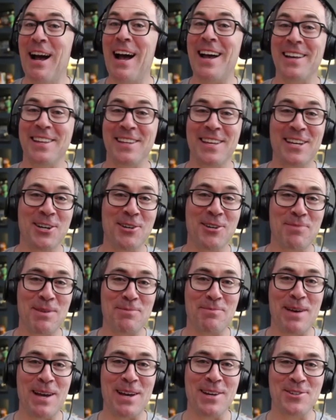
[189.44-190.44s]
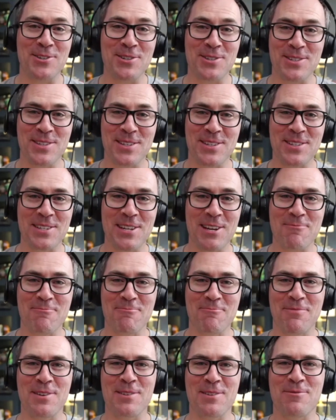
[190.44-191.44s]
Hey, they could be patients in
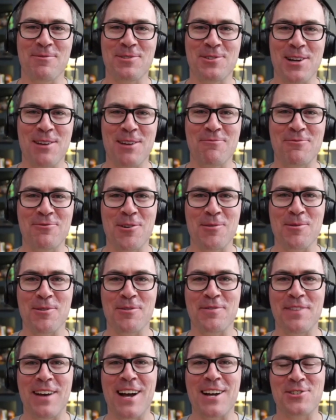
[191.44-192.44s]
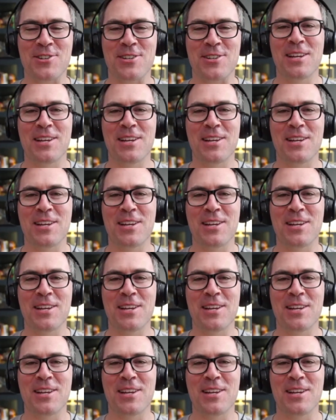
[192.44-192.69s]
some form or fashion.